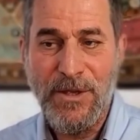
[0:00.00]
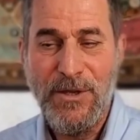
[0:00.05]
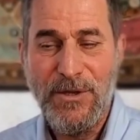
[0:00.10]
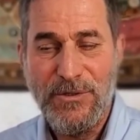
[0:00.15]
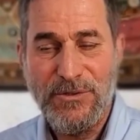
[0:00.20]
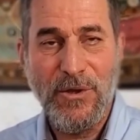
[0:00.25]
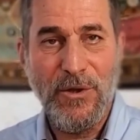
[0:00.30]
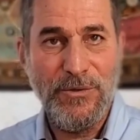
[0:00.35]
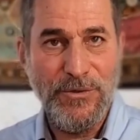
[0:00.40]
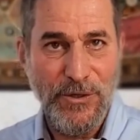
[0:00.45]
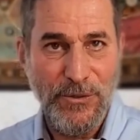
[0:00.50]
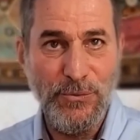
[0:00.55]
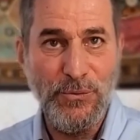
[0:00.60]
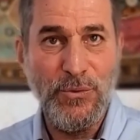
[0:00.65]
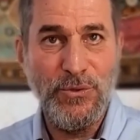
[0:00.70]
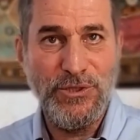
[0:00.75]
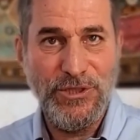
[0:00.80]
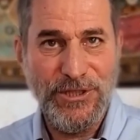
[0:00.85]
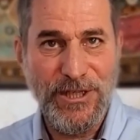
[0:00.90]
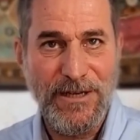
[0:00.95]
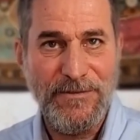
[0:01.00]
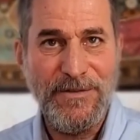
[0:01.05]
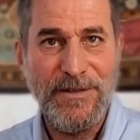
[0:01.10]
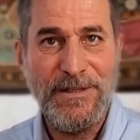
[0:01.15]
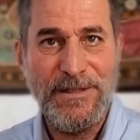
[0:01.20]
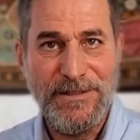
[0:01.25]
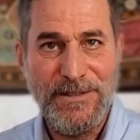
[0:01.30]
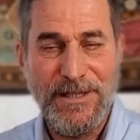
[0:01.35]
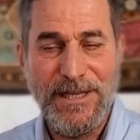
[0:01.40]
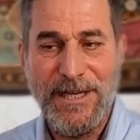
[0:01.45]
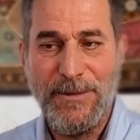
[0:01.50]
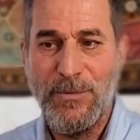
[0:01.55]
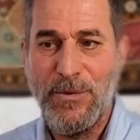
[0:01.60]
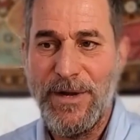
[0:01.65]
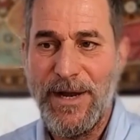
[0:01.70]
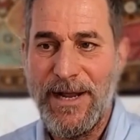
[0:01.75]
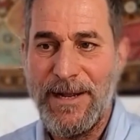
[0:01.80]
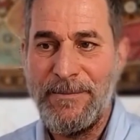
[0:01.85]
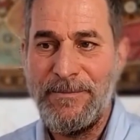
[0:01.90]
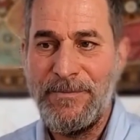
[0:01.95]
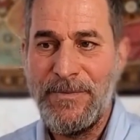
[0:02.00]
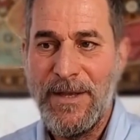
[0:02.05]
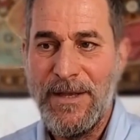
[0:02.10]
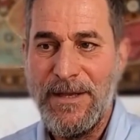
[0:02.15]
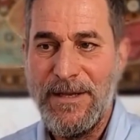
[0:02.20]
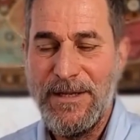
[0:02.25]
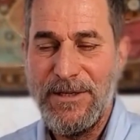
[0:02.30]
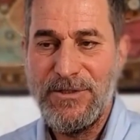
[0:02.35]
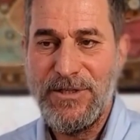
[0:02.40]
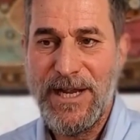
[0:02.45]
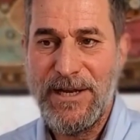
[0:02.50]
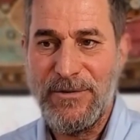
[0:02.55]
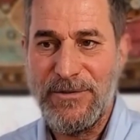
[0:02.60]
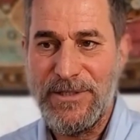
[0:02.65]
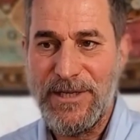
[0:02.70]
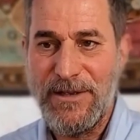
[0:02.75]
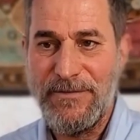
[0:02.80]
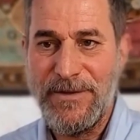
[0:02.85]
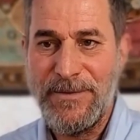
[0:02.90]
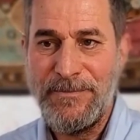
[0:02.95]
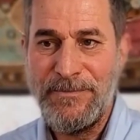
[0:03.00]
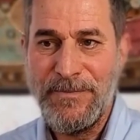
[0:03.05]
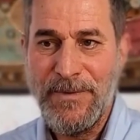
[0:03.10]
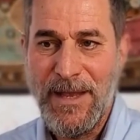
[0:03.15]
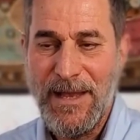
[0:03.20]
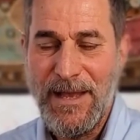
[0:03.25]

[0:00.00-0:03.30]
It's called Arutz Sheva is the Hebrew name, Channel 7.